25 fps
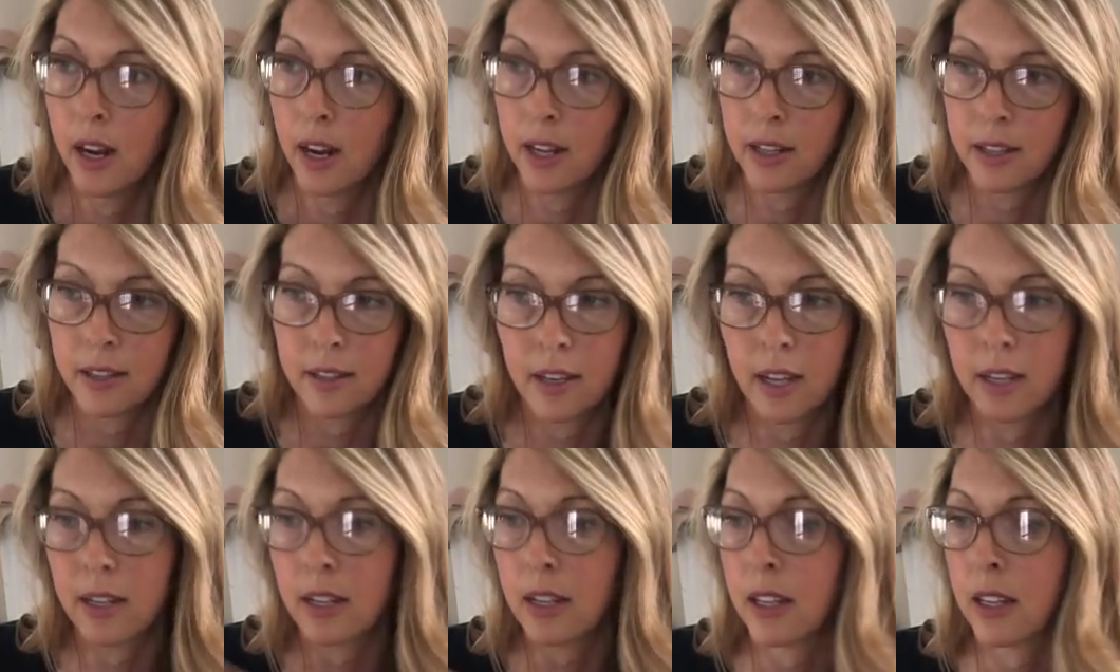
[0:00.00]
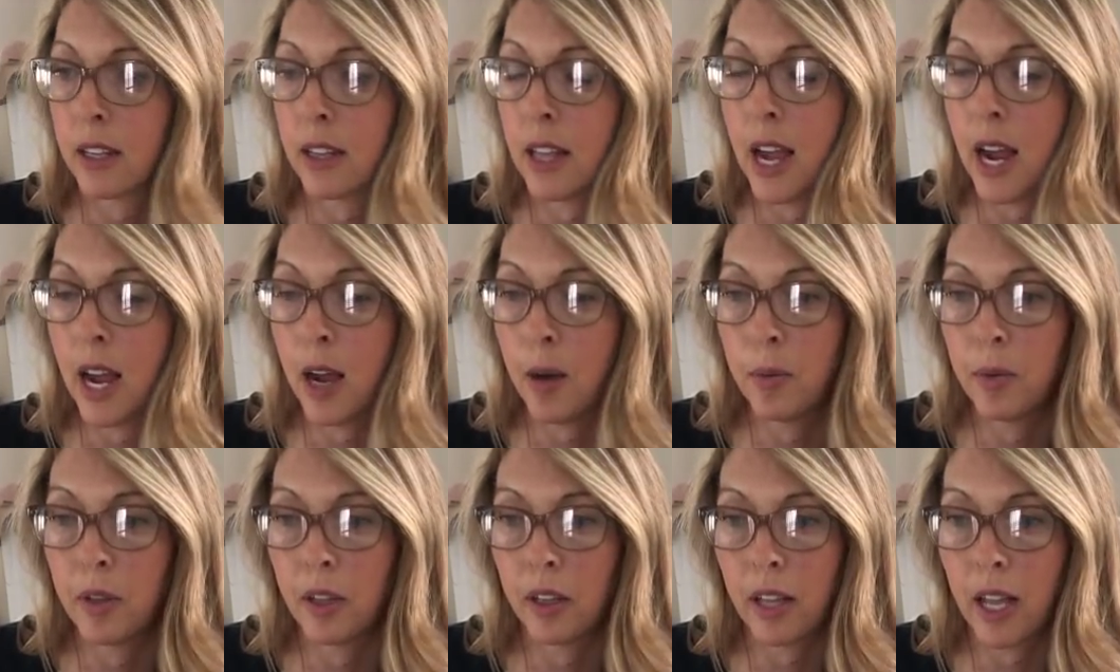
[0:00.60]
it's sent to the
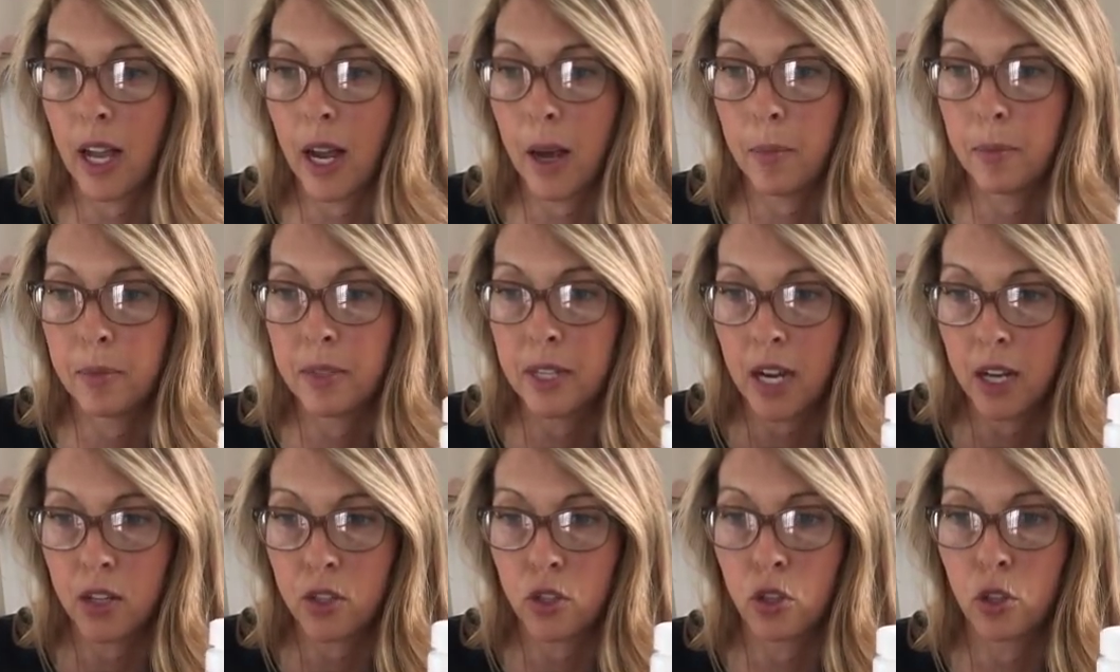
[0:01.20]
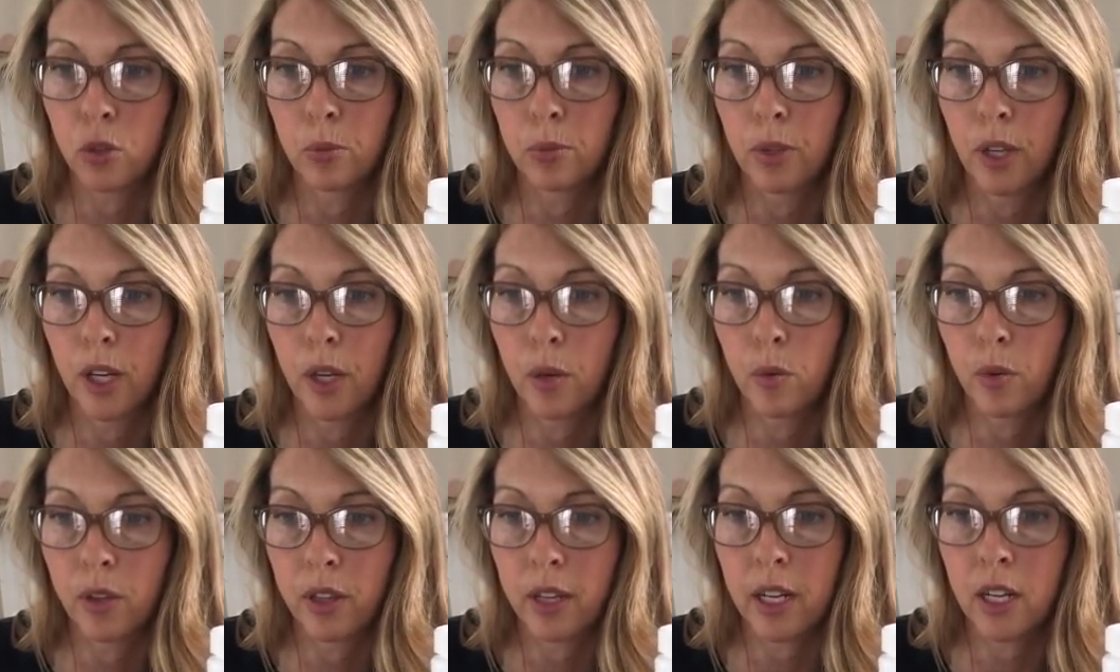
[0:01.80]
lab, and the lab tests your
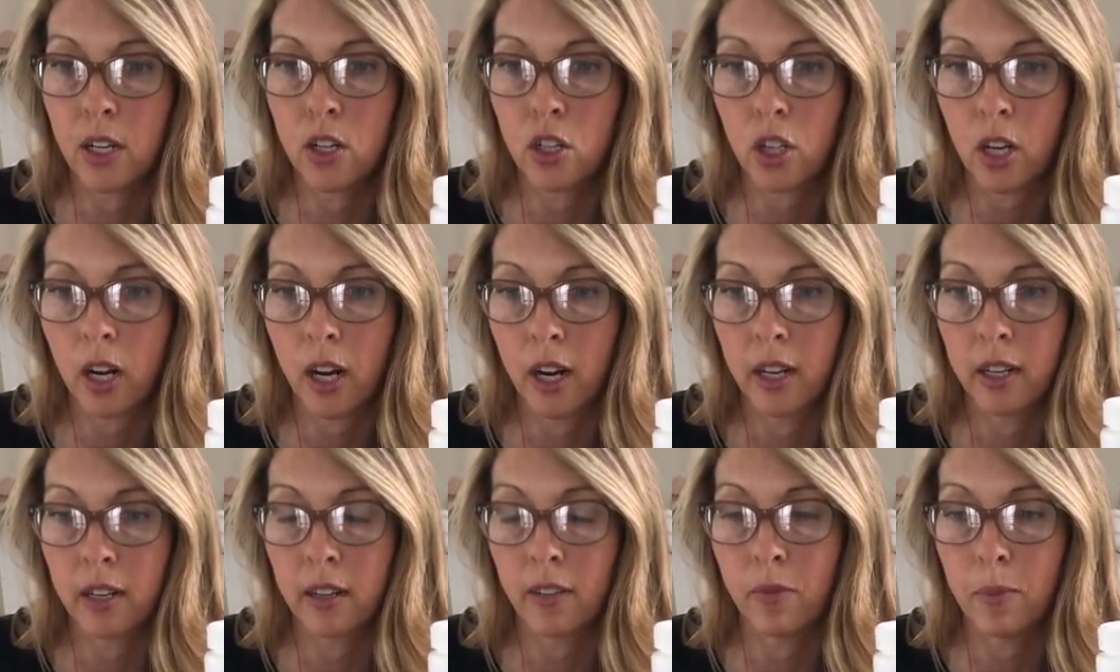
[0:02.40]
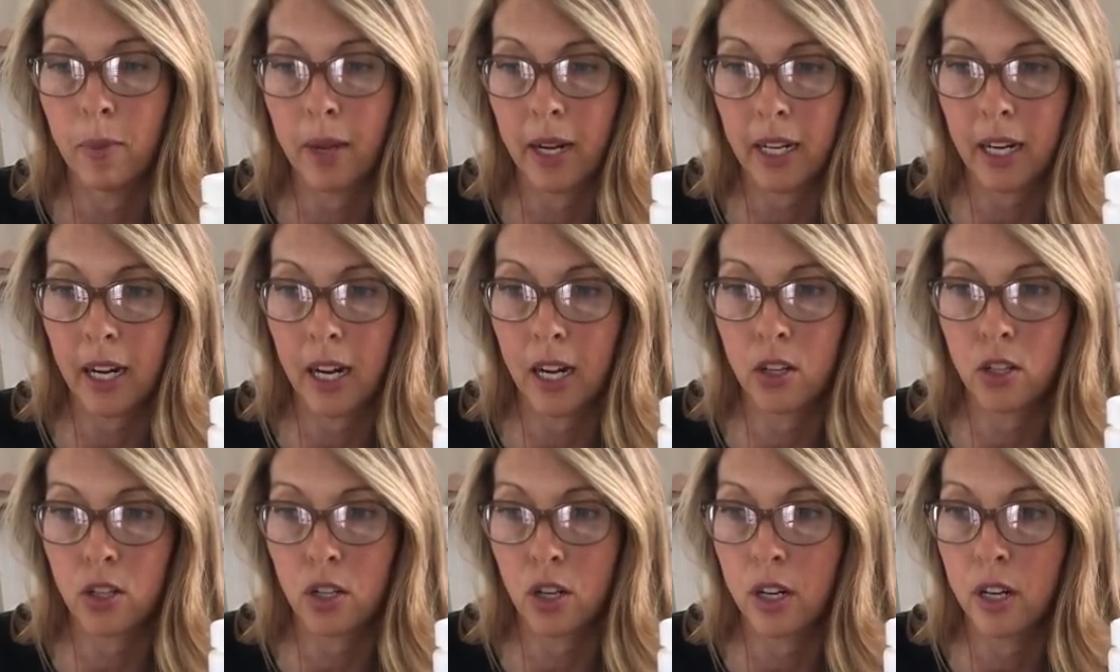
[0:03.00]
blood with each kind of
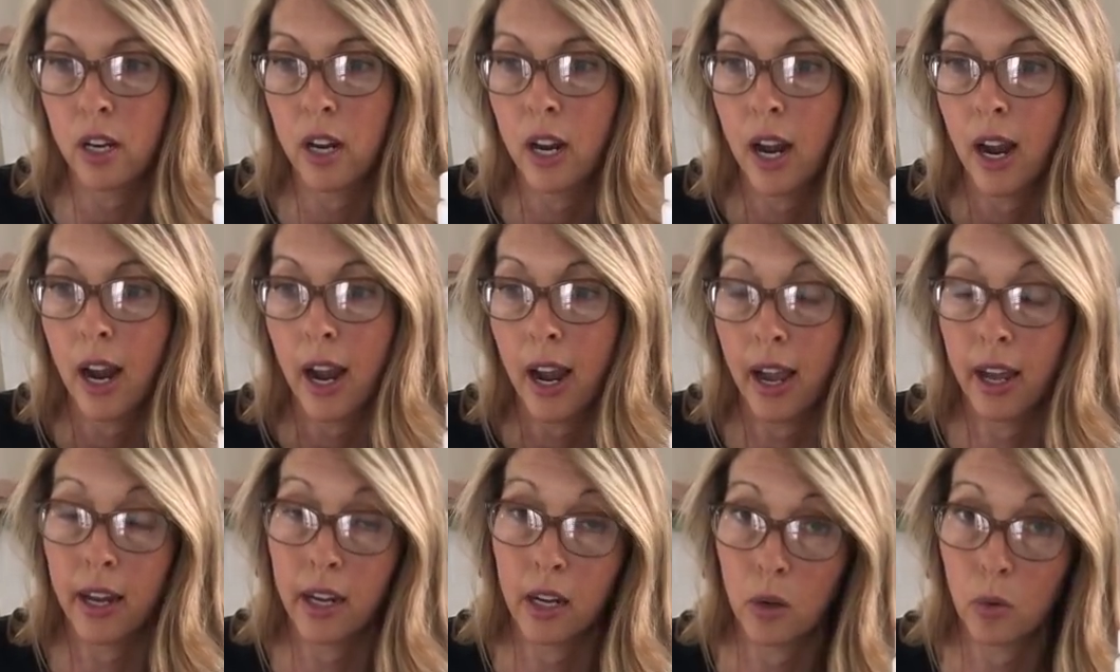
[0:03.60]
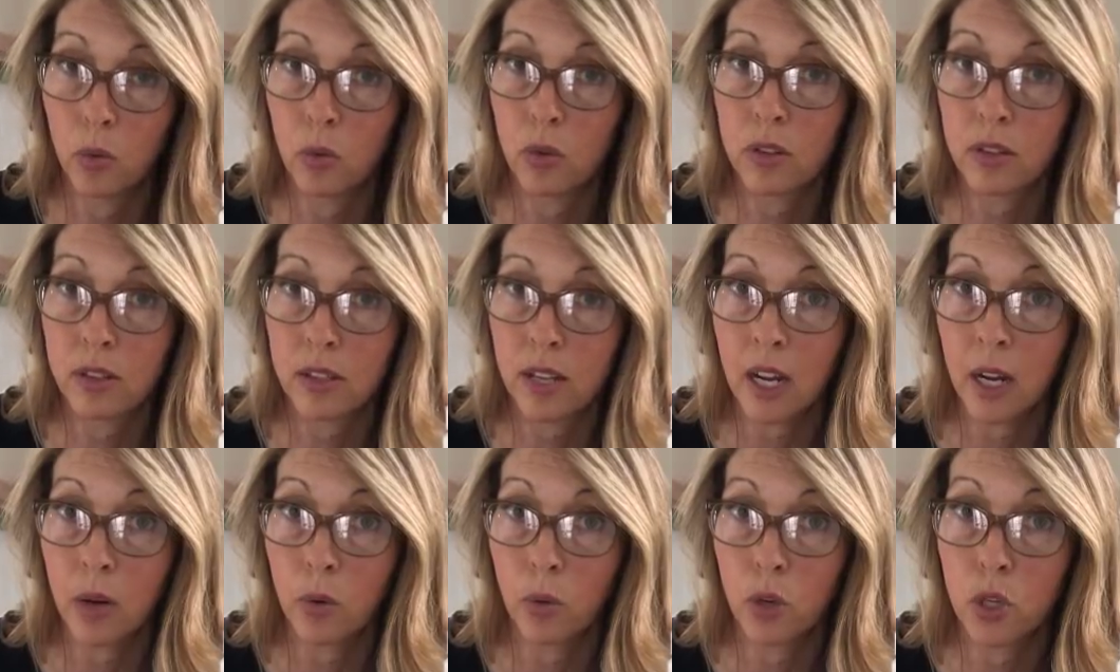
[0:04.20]
medication, and it will
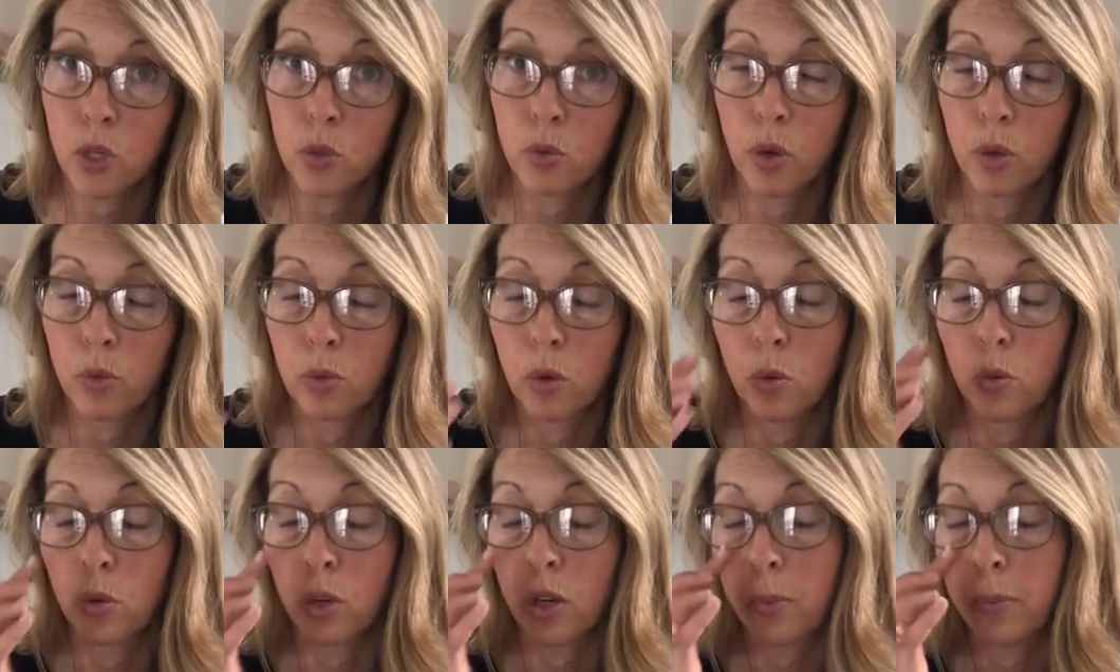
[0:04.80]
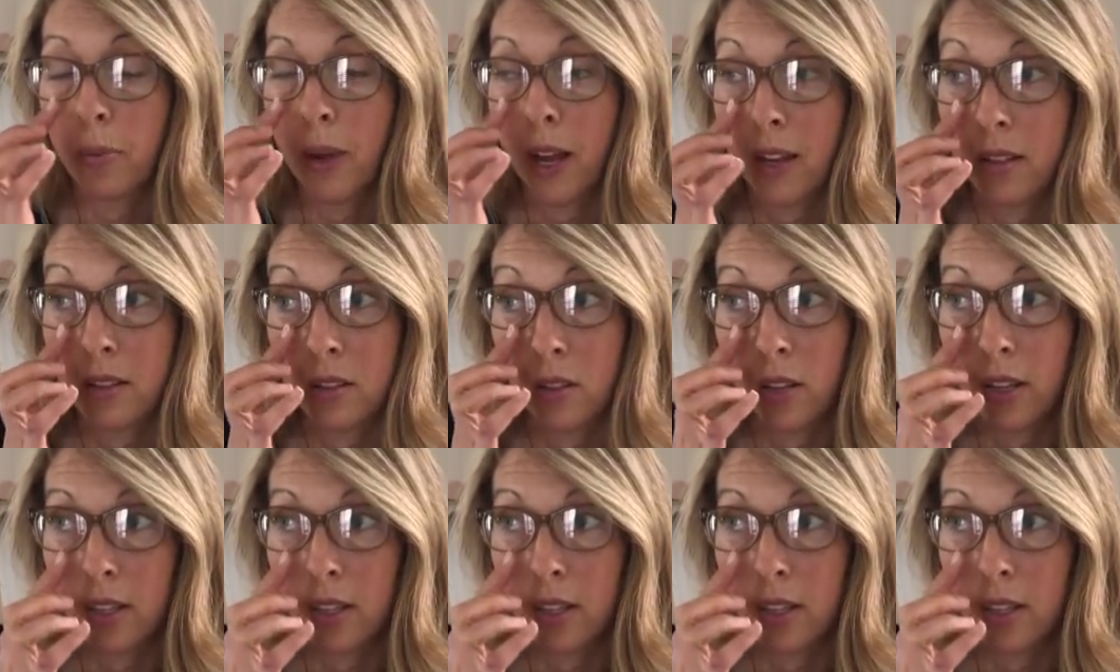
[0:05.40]
say which one will work best.